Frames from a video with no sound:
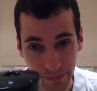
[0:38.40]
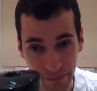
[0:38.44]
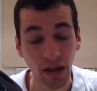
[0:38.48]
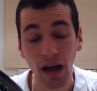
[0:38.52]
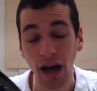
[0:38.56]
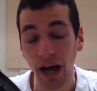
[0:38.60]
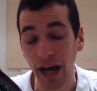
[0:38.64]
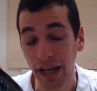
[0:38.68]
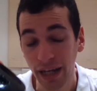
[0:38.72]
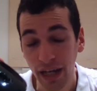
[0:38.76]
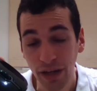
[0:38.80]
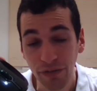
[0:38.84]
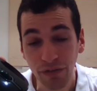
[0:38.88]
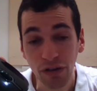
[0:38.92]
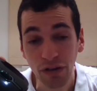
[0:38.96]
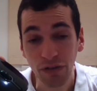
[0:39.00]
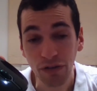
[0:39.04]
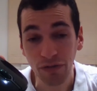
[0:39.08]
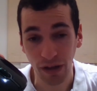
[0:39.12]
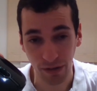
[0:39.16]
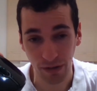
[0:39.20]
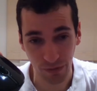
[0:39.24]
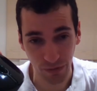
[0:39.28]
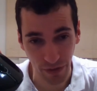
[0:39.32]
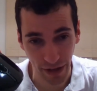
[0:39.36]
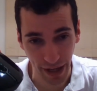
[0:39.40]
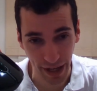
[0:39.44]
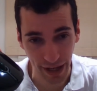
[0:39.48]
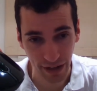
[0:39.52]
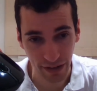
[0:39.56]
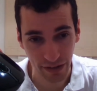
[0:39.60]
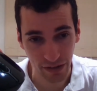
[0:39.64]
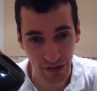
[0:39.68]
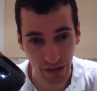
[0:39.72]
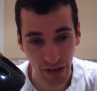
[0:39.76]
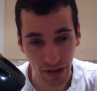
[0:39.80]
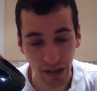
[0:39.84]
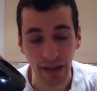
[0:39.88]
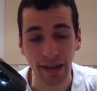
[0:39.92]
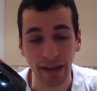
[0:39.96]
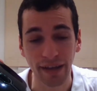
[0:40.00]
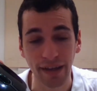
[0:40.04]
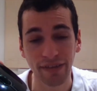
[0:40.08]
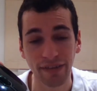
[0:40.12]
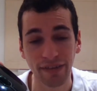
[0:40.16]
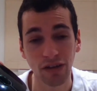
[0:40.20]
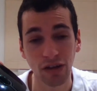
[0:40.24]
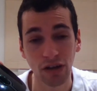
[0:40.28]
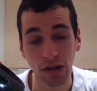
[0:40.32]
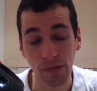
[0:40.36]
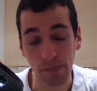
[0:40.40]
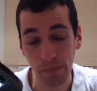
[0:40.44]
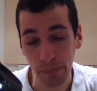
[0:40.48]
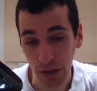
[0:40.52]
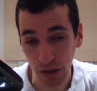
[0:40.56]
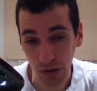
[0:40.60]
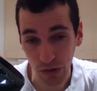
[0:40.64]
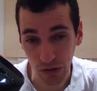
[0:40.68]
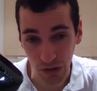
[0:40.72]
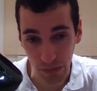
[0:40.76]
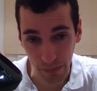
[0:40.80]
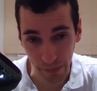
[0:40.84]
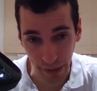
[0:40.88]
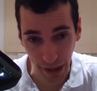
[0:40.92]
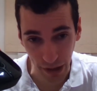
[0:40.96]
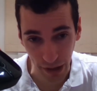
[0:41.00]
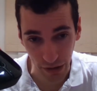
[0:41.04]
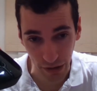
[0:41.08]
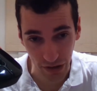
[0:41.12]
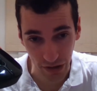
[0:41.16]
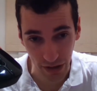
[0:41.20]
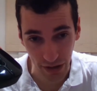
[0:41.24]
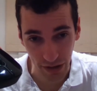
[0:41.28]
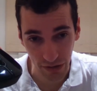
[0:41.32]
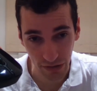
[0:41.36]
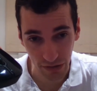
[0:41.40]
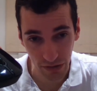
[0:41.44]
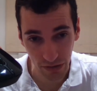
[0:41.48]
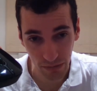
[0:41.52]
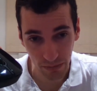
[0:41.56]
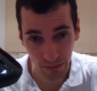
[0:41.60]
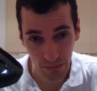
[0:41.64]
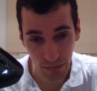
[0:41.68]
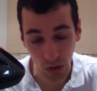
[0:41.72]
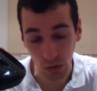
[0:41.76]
Another fun fact is that computer mouses,